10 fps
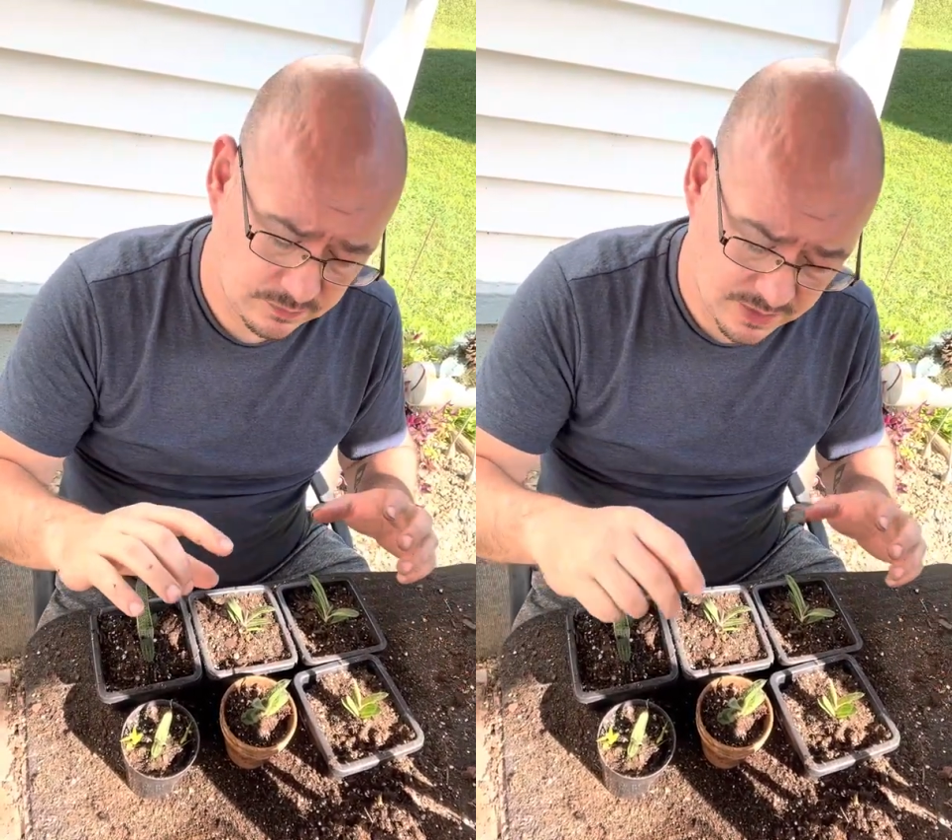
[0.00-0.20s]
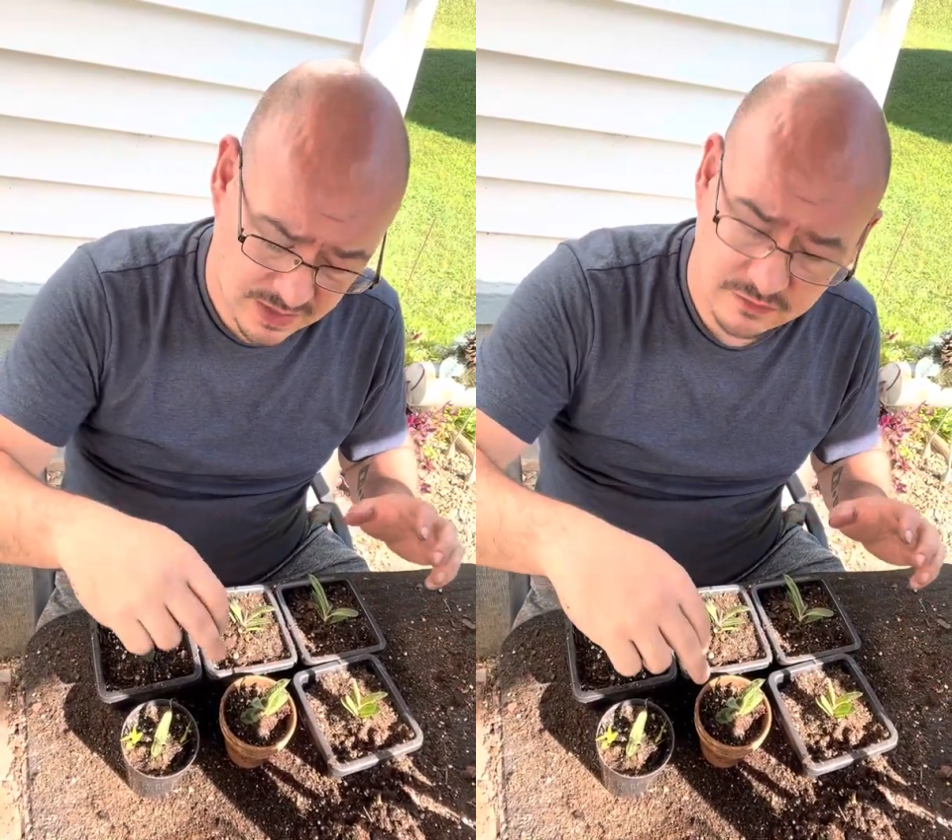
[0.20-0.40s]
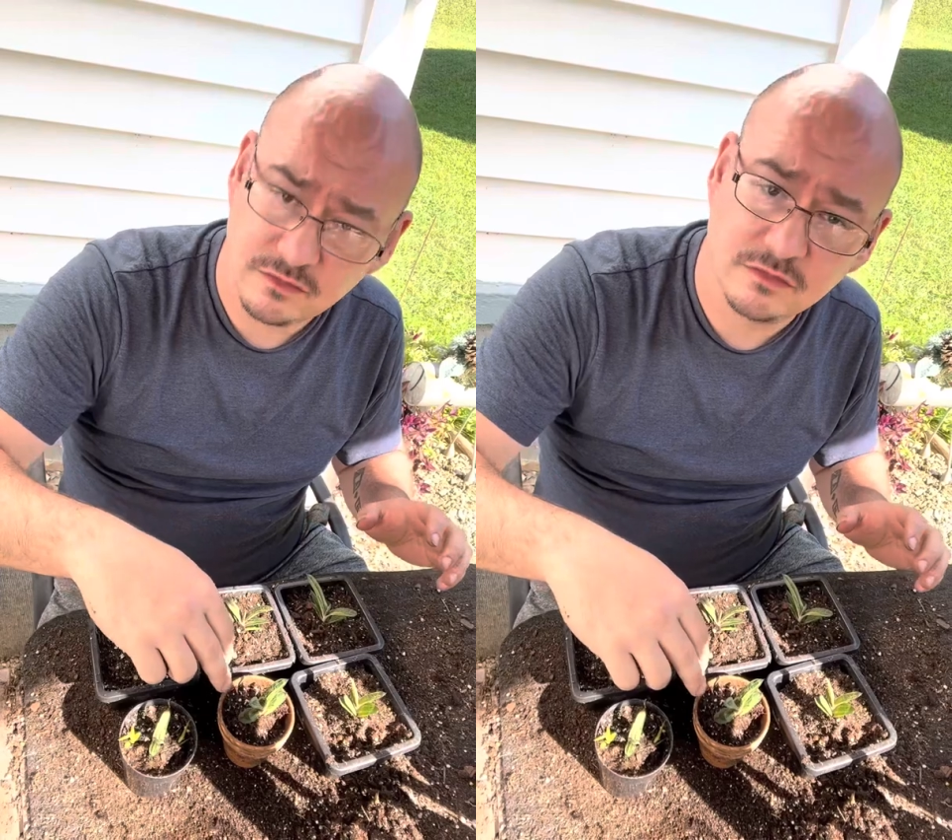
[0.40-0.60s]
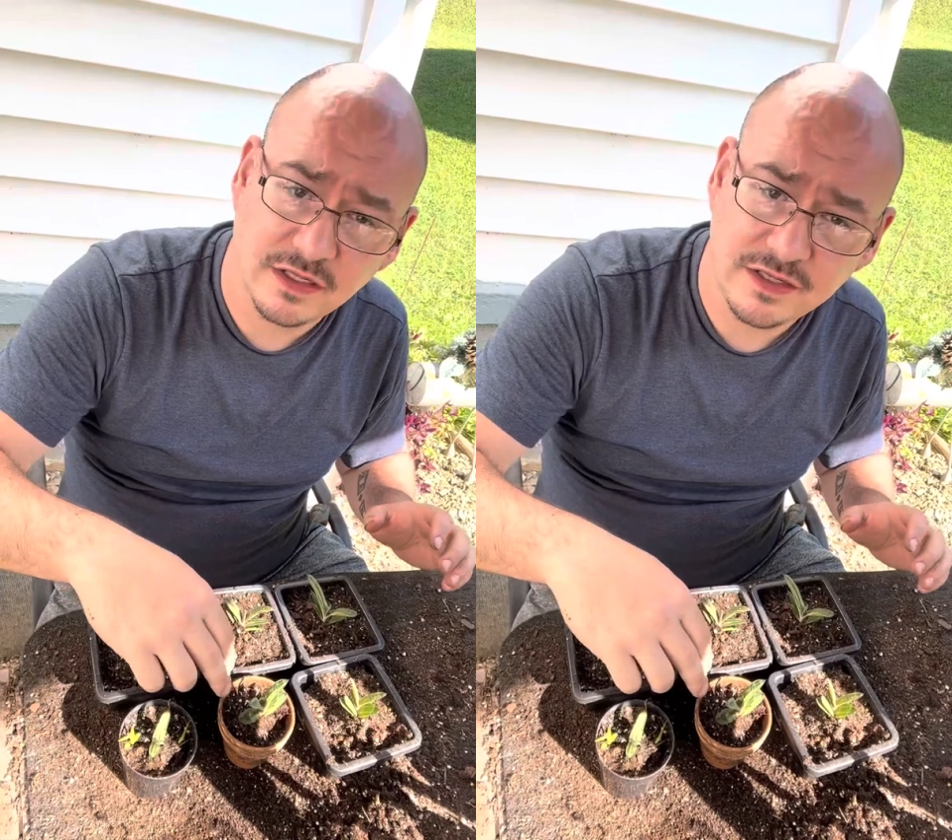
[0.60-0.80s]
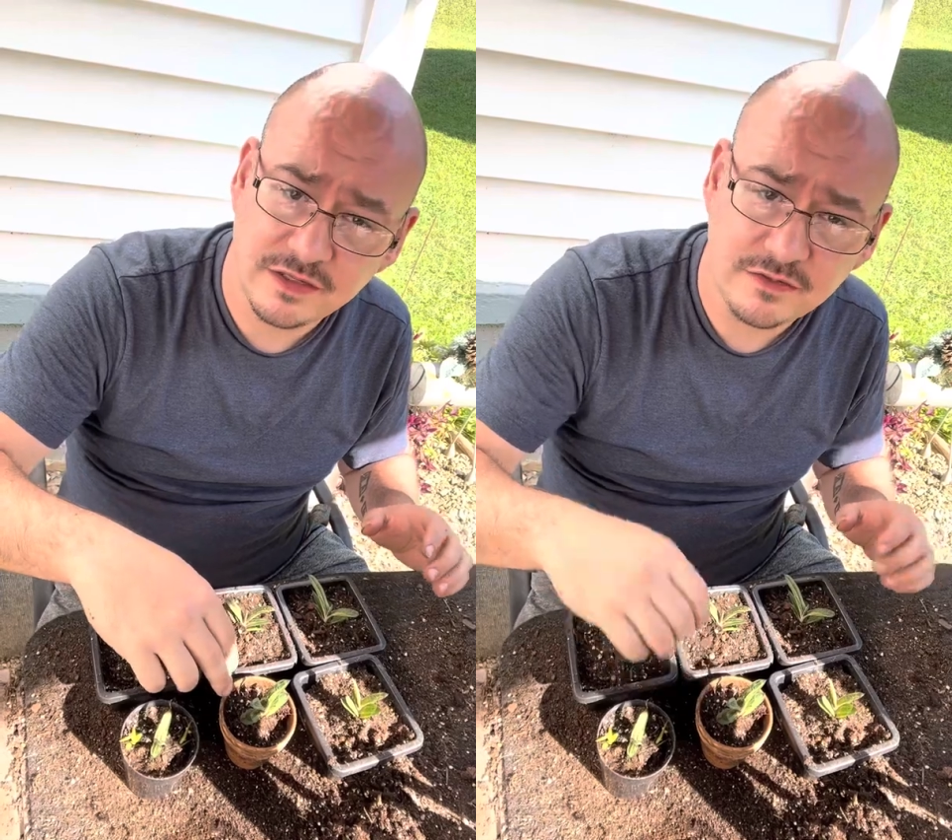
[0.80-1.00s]
pot,
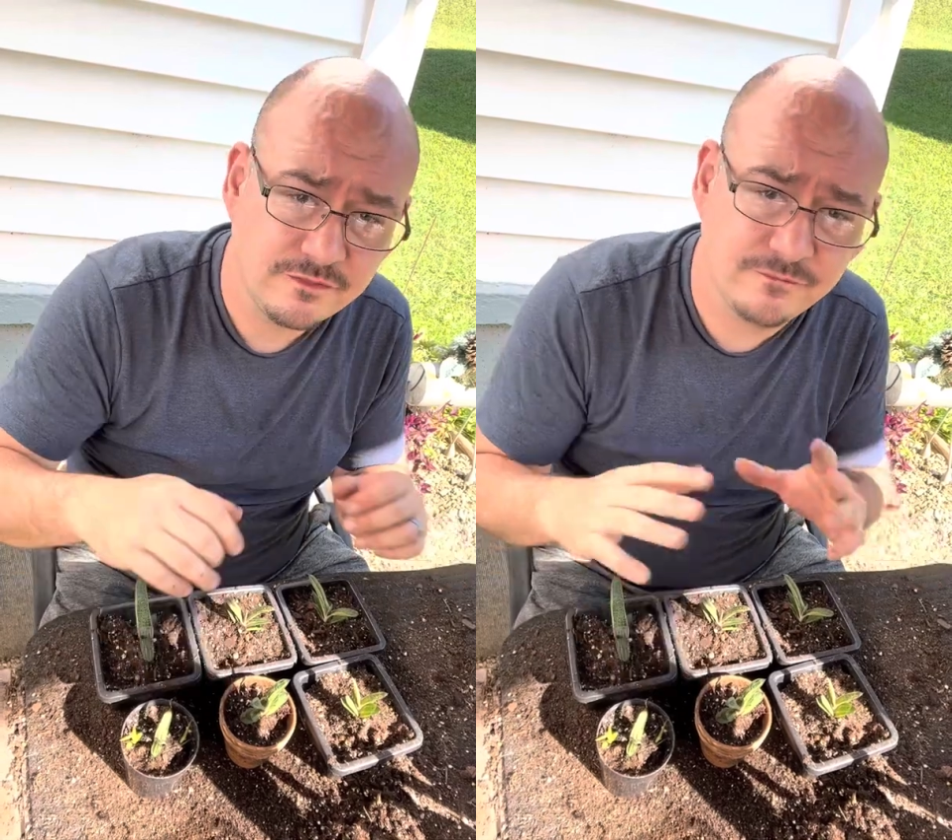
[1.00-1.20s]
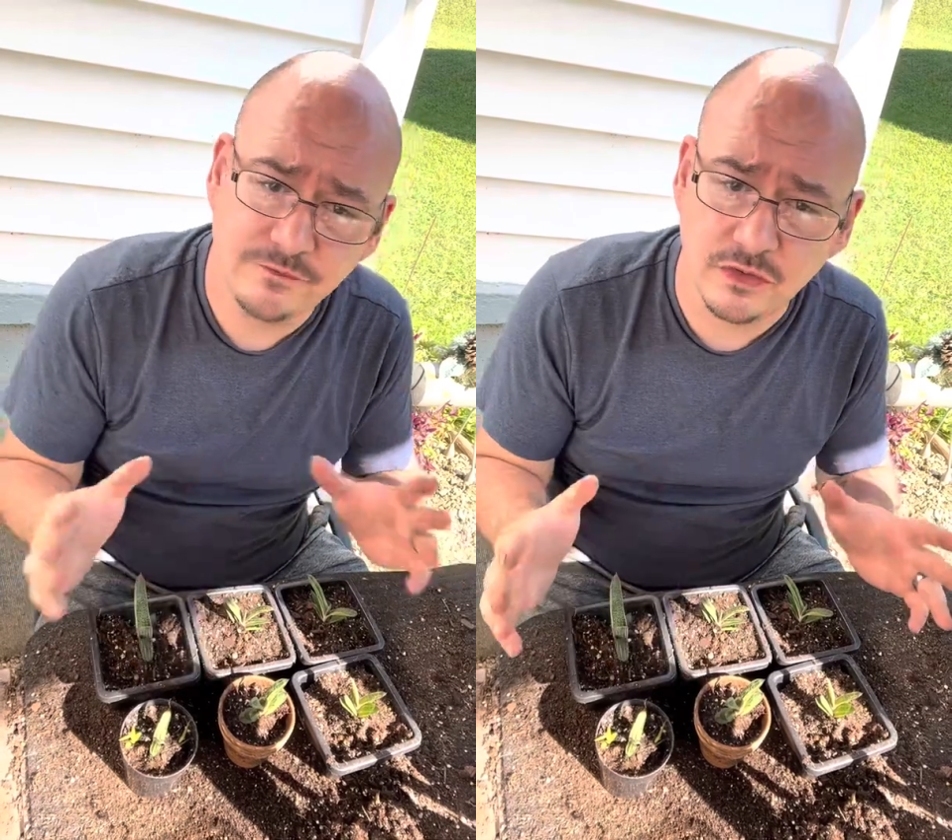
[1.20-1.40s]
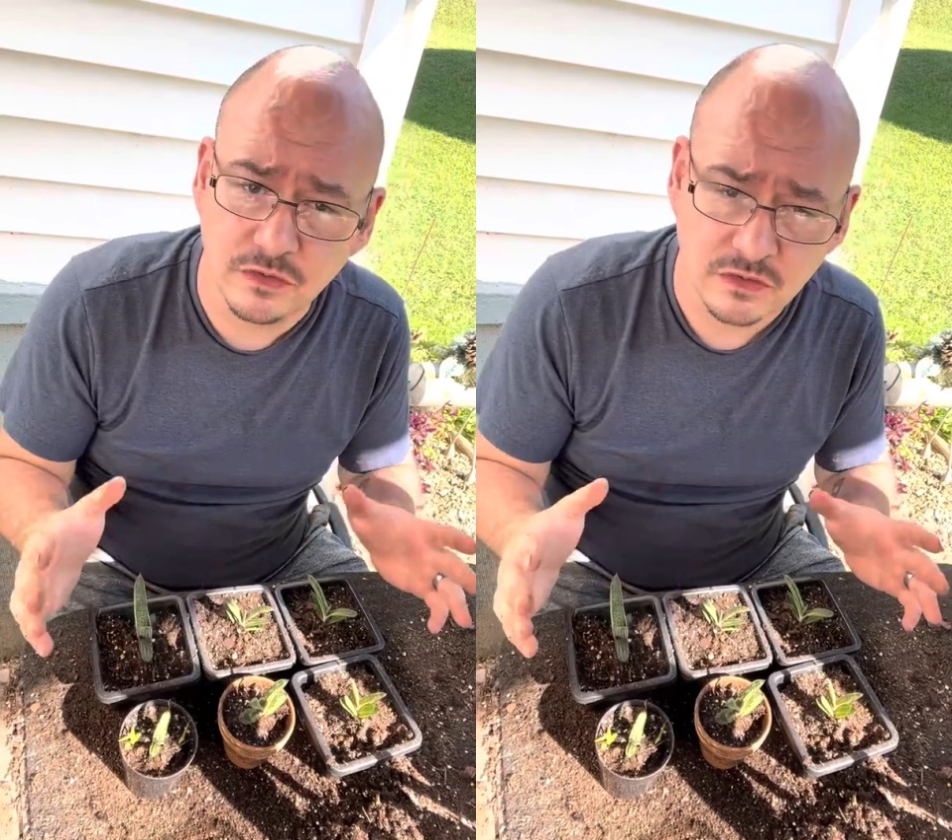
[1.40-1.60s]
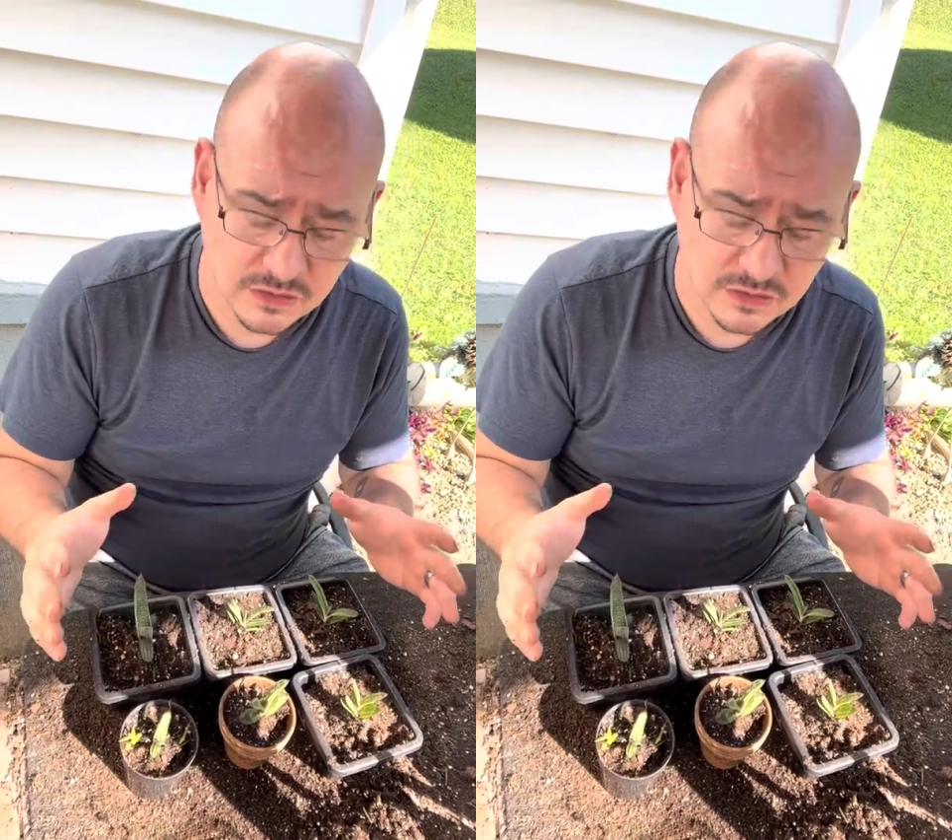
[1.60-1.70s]
like here, full.